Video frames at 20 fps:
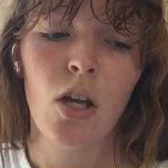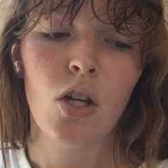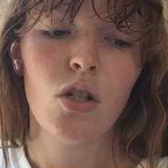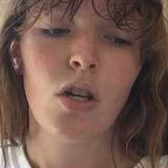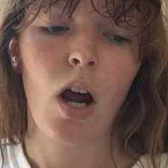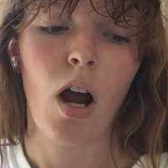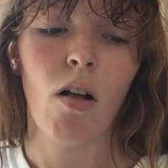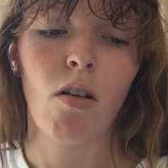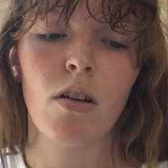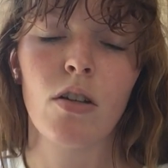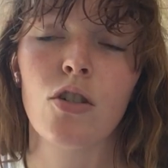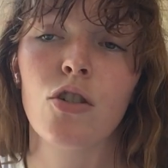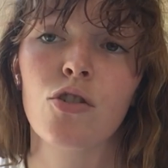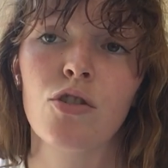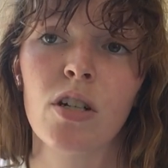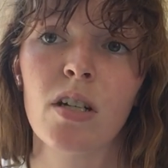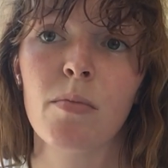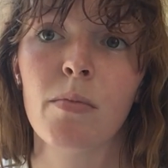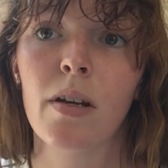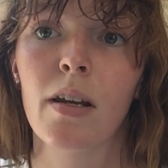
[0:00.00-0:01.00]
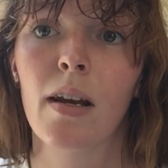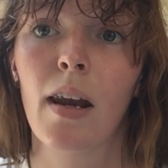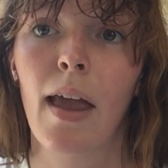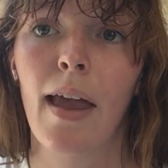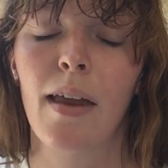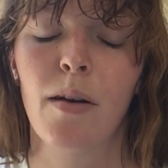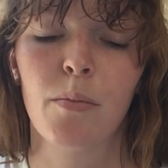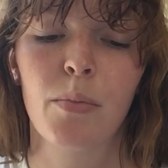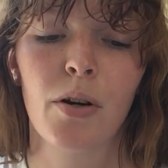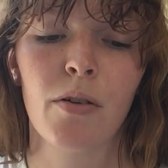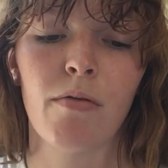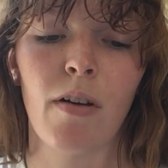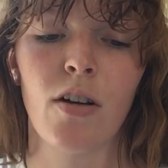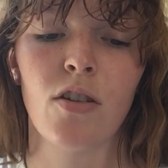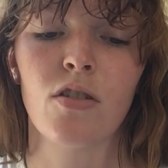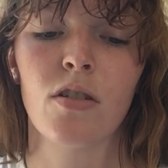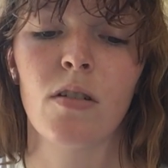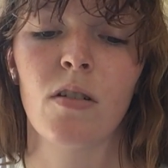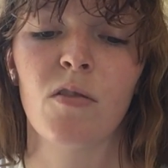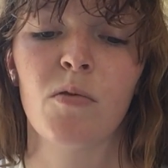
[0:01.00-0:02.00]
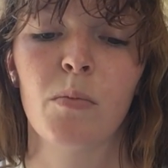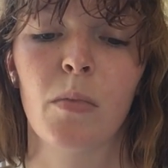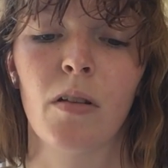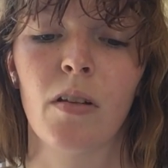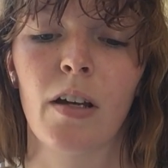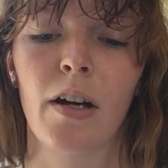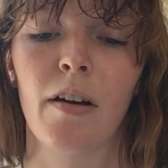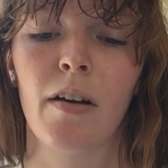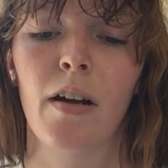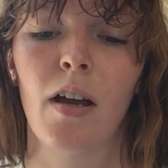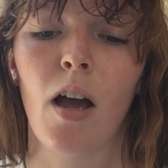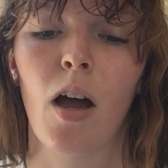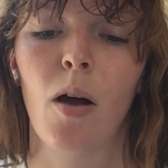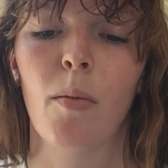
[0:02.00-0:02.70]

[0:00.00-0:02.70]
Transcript: knowledge, treatment, and prevention of malaria